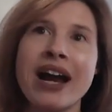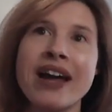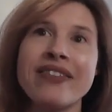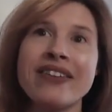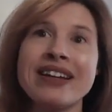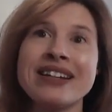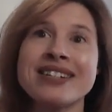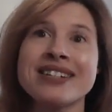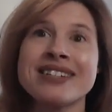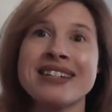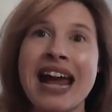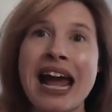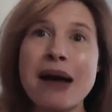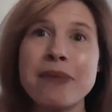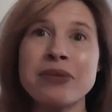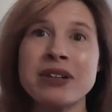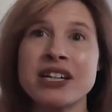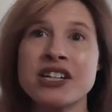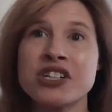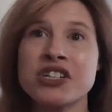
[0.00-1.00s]
And they
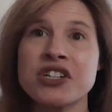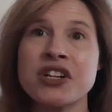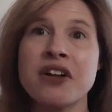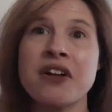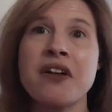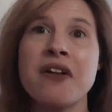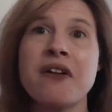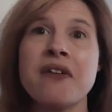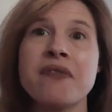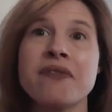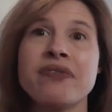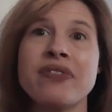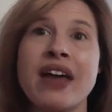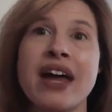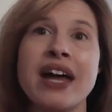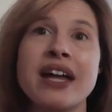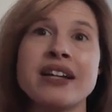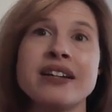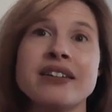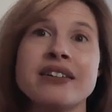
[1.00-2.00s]
establish
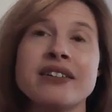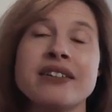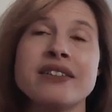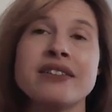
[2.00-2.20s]
that